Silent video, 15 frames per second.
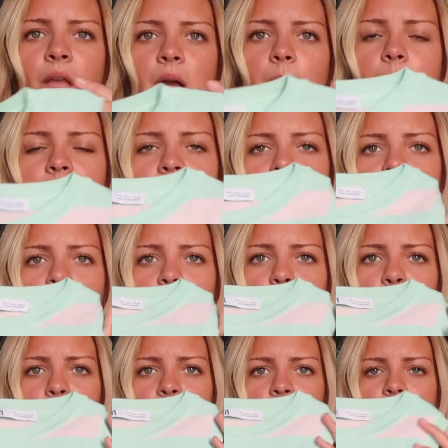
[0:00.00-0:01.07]
I'm obsessed with
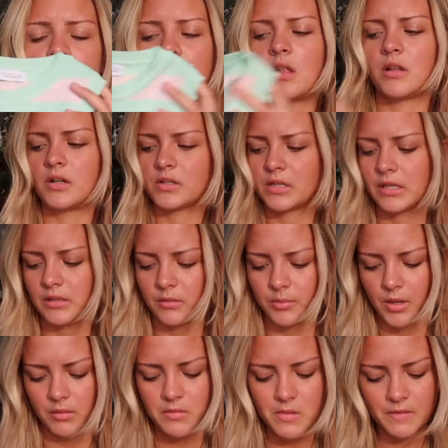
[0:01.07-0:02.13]
both of these colors. Like, they're
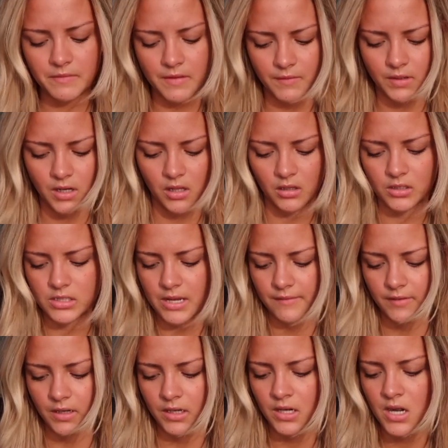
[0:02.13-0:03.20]
probably my favorite colors ever.